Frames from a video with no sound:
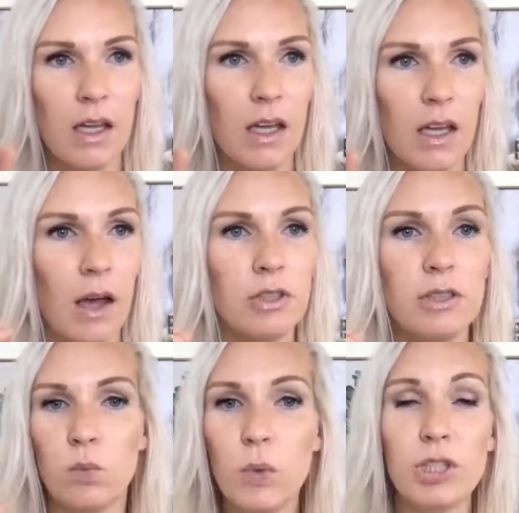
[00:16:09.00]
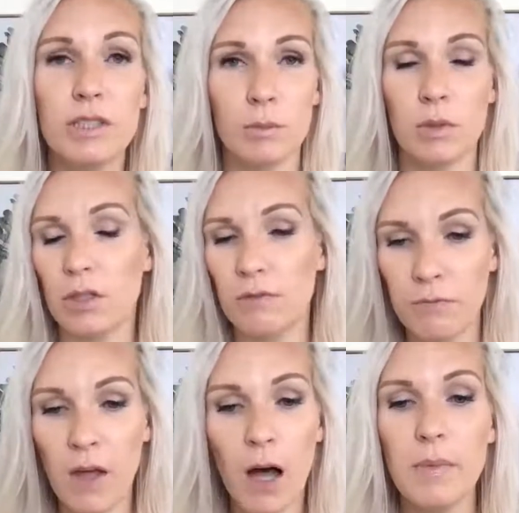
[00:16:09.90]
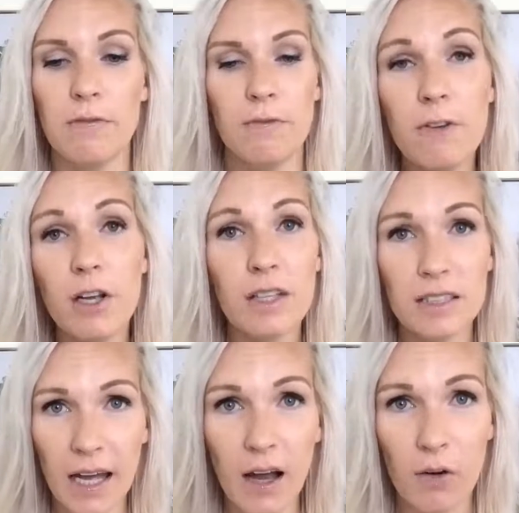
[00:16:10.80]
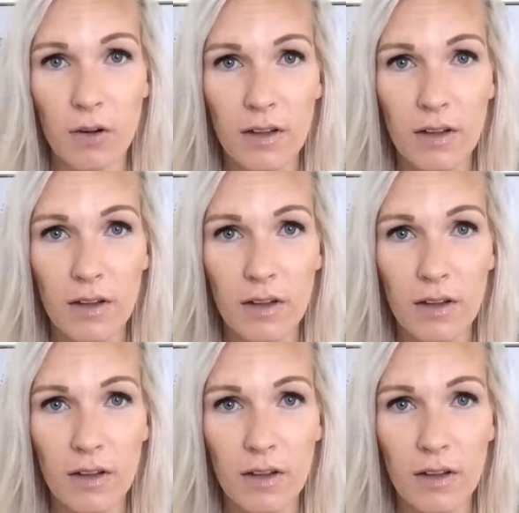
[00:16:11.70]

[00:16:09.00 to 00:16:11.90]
I just wish someone could help me figure this out.